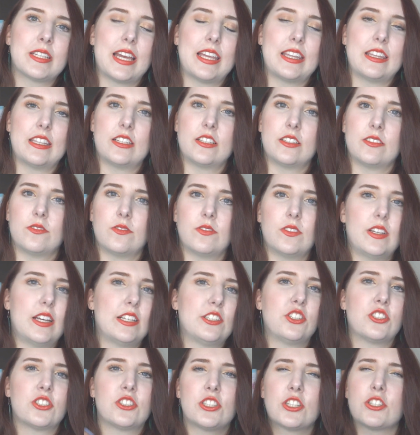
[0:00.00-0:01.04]
and the
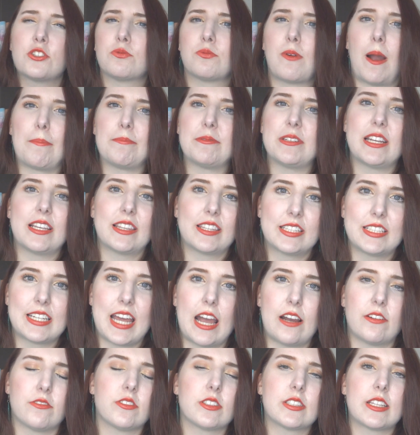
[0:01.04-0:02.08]
it's just disrupting the
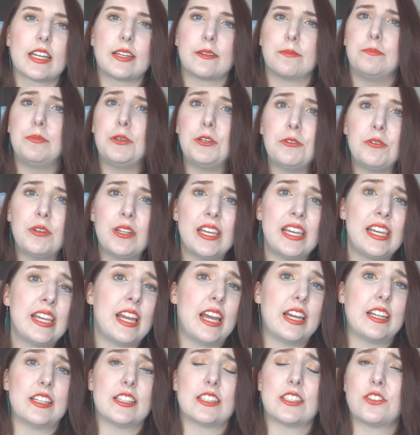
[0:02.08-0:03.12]
town's like
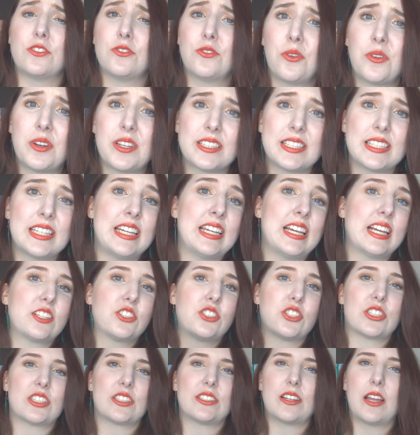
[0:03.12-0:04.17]
beauty and it's noisy.
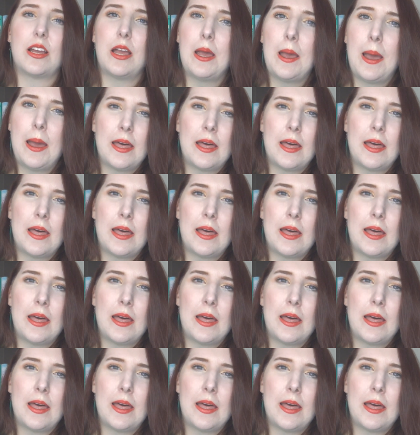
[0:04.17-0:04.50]
It's just